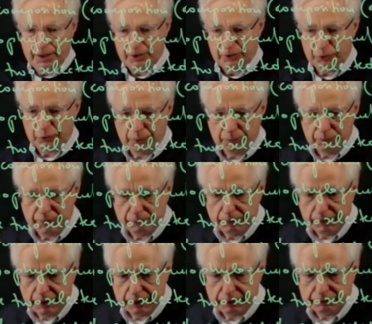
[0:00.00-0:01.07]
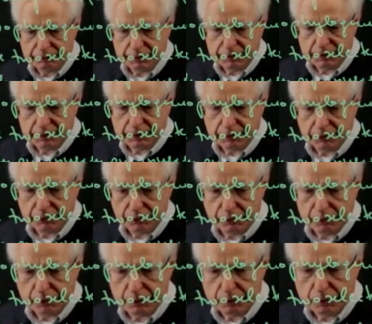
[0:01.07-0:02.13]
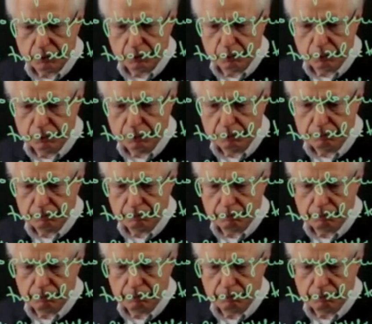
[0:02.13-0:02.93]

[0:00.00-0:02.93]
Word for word: the, assume that we have here just two